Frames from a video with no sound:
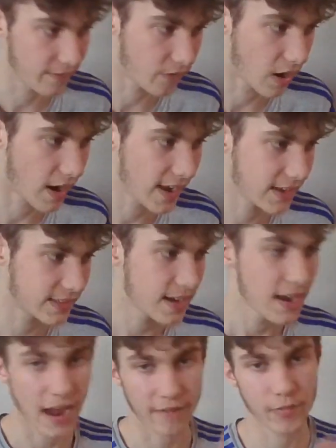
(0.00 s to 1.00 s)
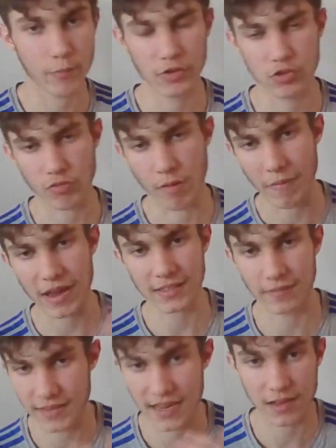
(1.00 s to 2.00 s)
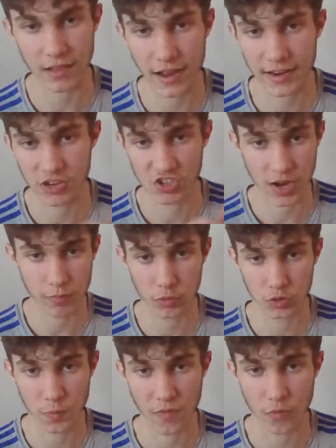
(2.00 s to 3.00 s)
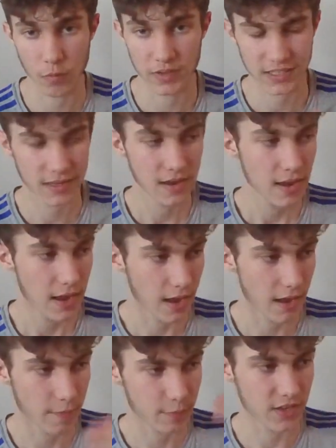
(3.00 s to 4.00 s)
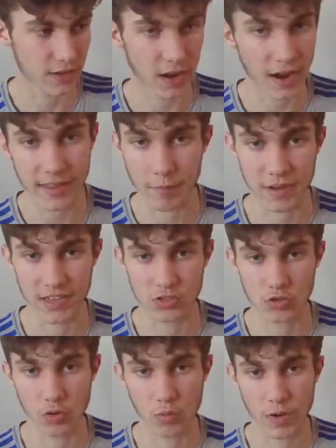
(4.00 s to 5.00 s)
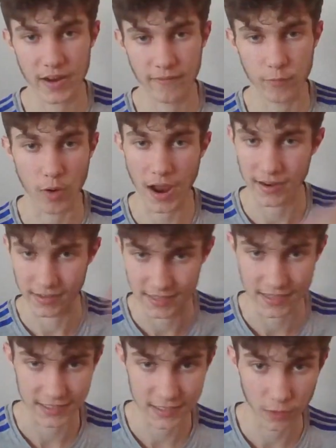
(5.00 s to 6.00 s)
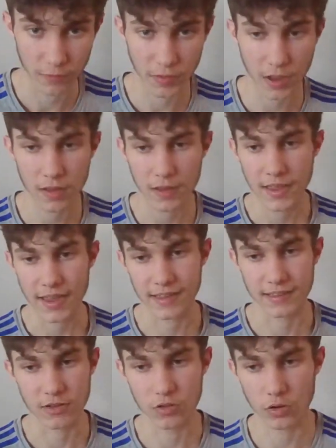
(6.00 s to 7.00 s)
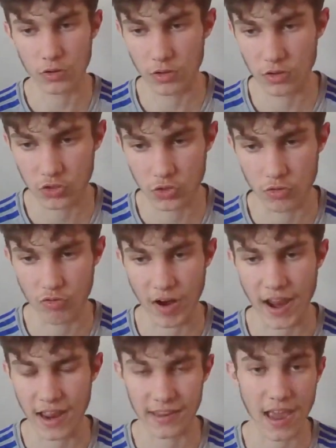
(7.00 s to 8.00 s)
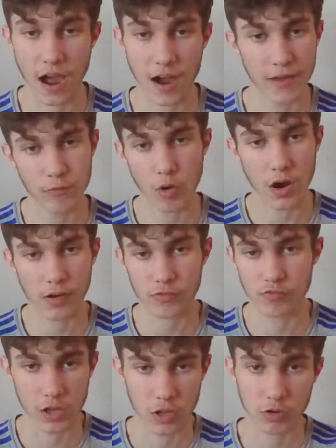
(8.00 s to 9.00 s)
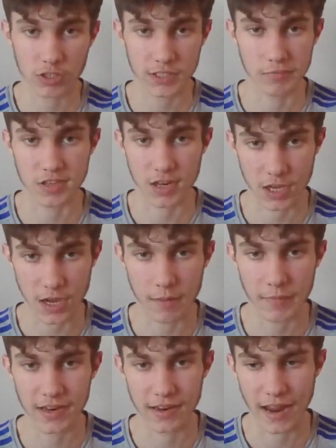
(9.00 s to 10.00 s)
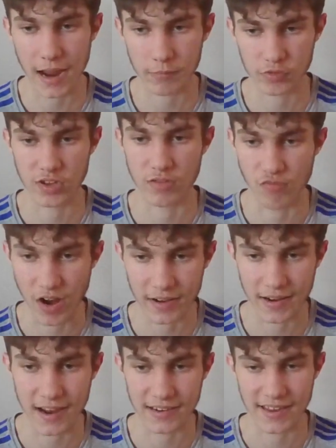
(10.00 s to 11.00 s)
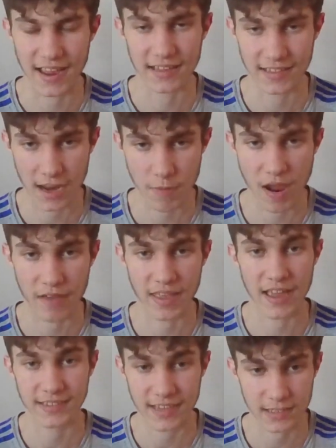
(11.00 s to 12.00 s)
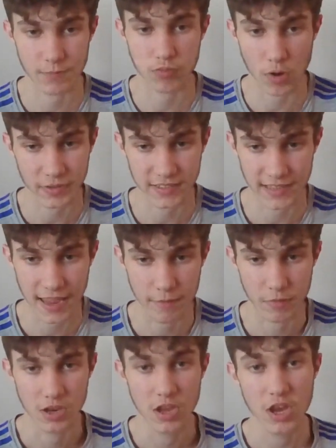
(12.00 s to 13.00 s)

fights. I think we saw a massive decline in Jake Paul's performance tonight than we saw when he fought Anderson Silva. He did not look too great. And yeah, I thought after a loss, he was going to come in and absolutely wreck Nate Diaz, get him out of there, set a proper statement,